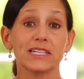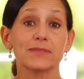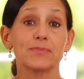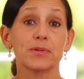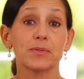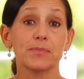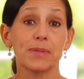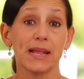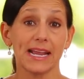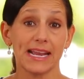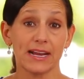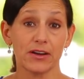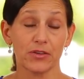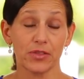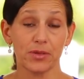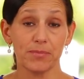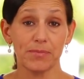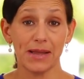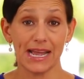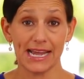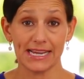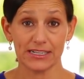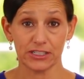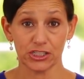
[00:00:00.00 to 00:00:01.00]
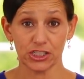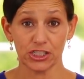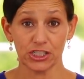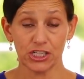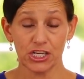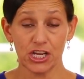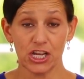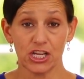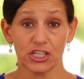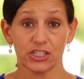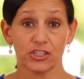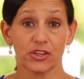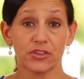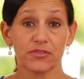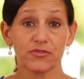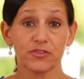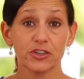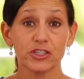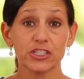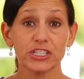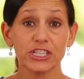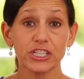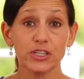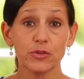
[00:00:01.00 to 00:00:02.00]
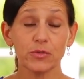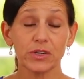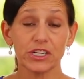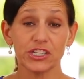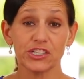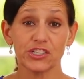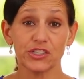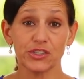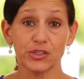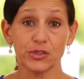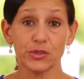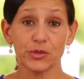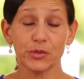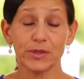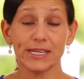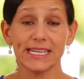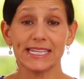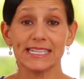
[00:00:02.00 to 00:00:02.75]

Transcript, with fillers: to prepare the batter. So the first thing you want to do